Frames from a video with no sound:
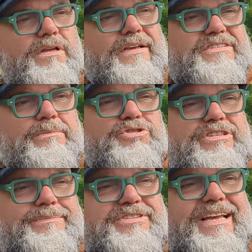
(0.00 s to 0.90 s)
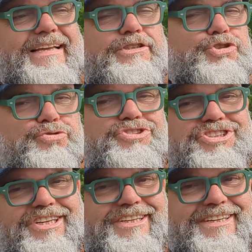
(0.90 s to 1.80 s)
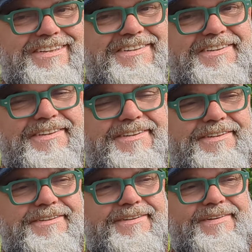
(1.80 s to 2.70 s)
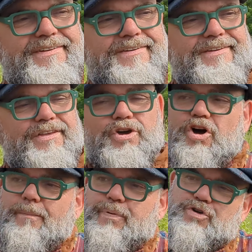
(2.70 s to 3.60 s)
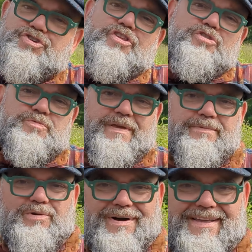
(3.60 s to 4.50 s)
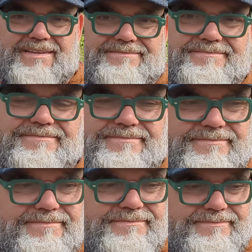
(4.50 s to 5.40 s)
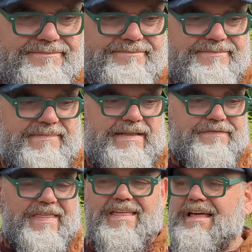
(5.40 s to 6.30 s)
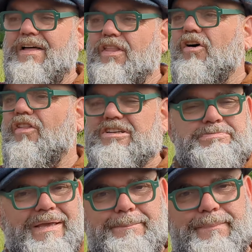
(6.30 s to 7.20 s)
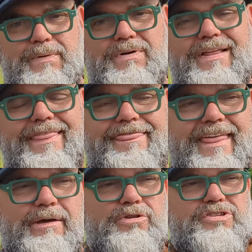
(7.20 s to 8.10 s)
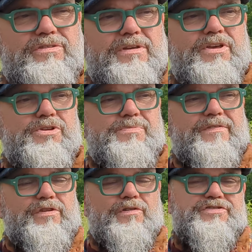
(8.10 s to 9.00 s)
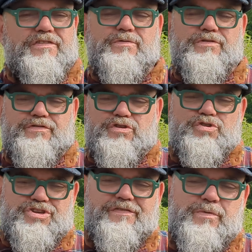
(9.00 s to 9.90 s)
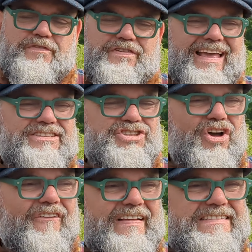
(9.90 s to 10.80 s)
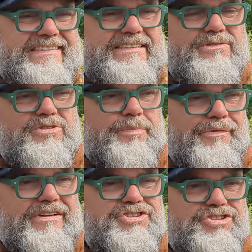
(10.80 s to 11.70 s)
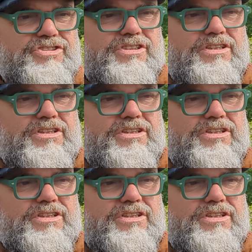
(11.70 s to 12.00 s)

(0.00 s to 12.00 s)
If someone's upsetting your chi, you've got to push those people away. If they are not nice people, they will. If you suffer with anxiety or depression,